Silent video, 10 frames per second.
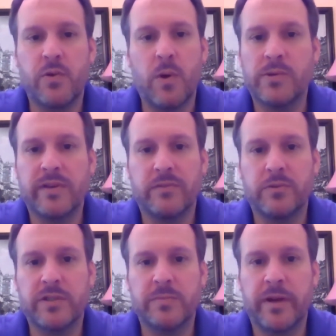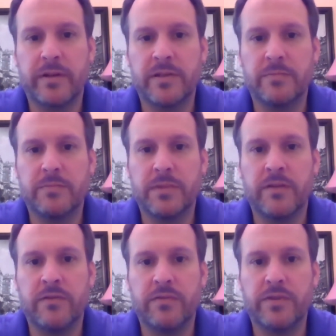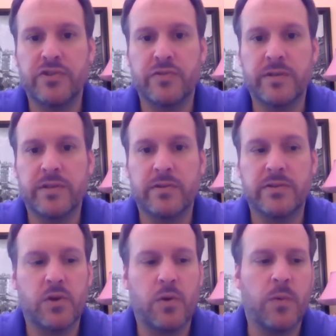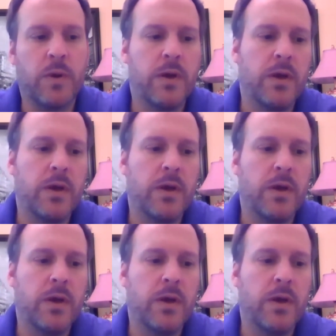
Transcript: You always have to expect some level of injuries there. So